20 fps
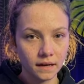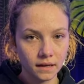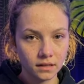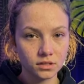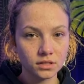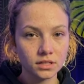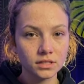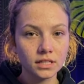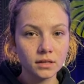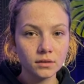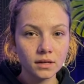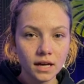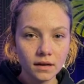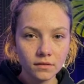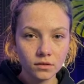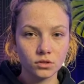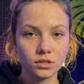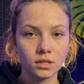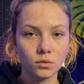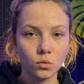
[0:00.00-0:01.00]
Currently, we
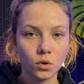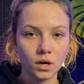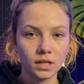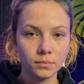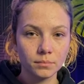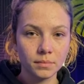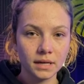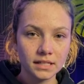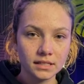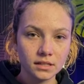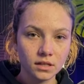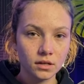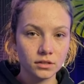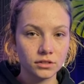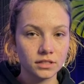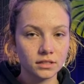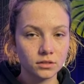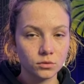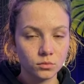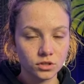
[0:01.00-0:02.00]
have only one paid
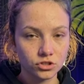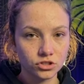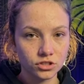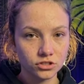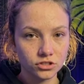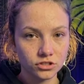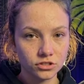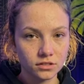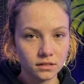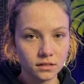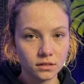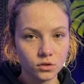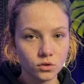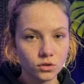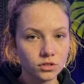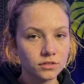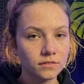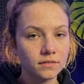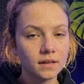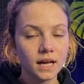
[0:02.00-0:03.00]
content, which is
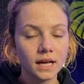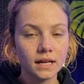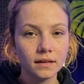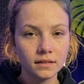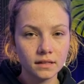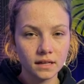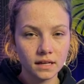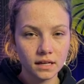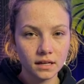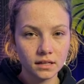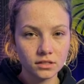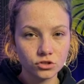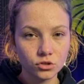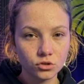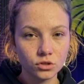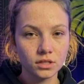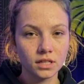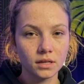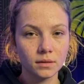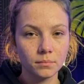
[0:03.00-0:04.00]
course 5. So
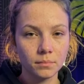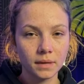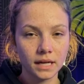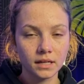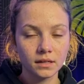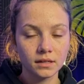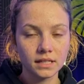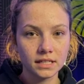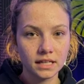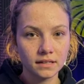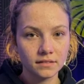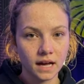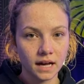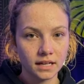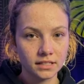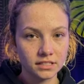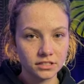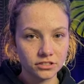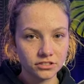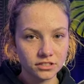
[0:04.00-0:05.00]
you can manually give
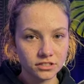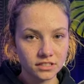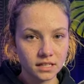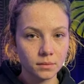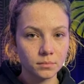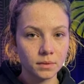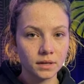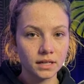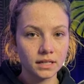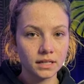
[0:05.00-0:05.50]
access to somebody